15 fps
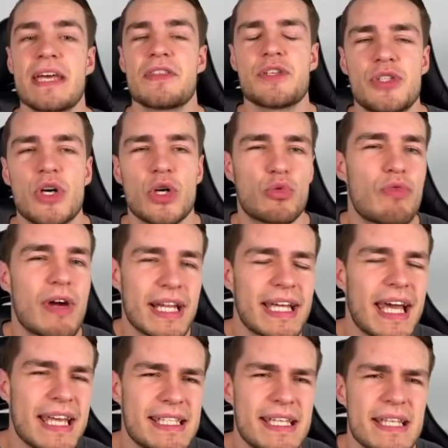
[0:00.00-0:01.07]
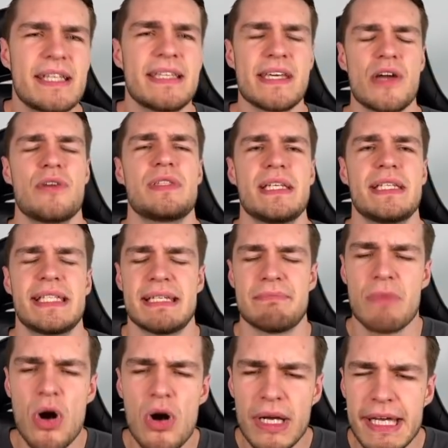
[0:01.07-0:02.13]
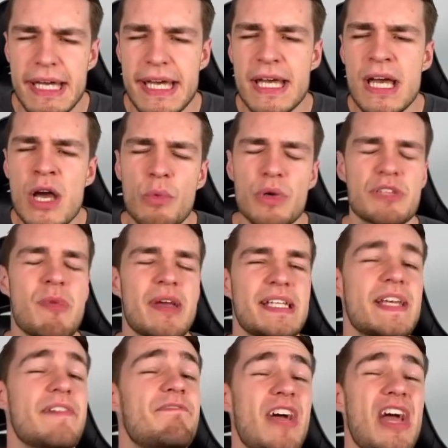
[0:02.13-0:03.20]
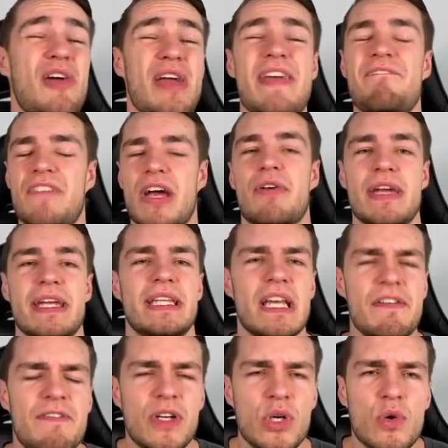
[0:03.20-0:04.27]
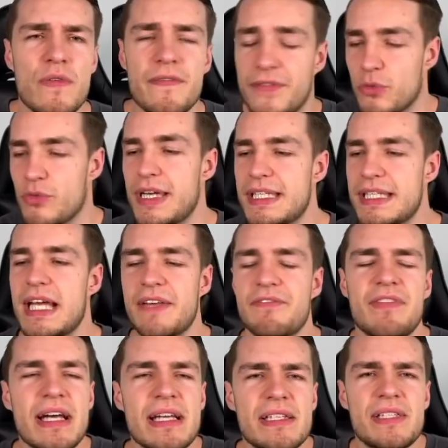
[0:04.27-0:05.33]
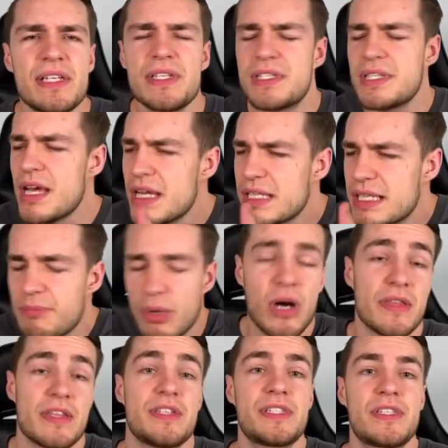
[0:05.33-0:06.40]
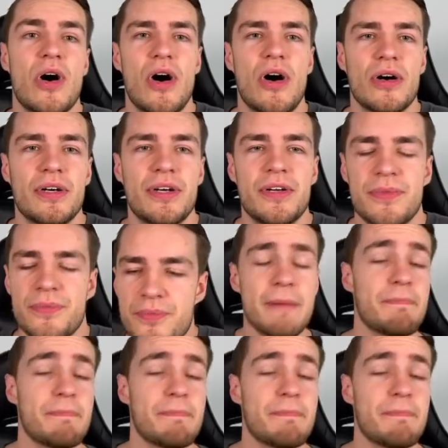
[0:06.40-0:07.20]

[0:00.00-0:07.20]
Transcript: get the stock relegated to the OTC market, which makes it very, very difficult for retail investors to buy the stock.